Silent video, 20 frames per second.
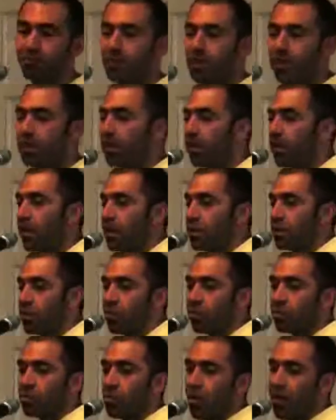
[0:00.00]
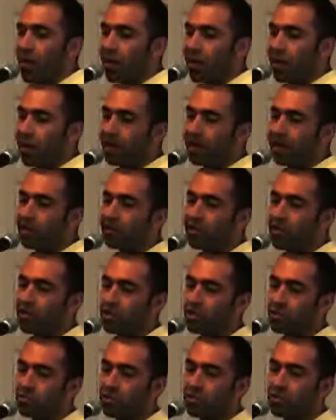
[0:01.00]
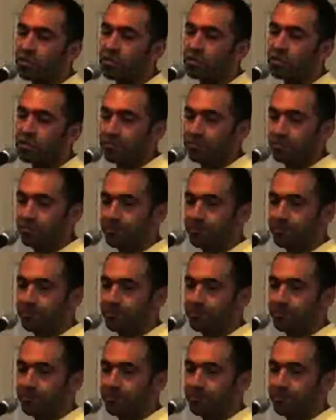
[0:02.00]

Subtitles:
It's called Why I Live in Egypt.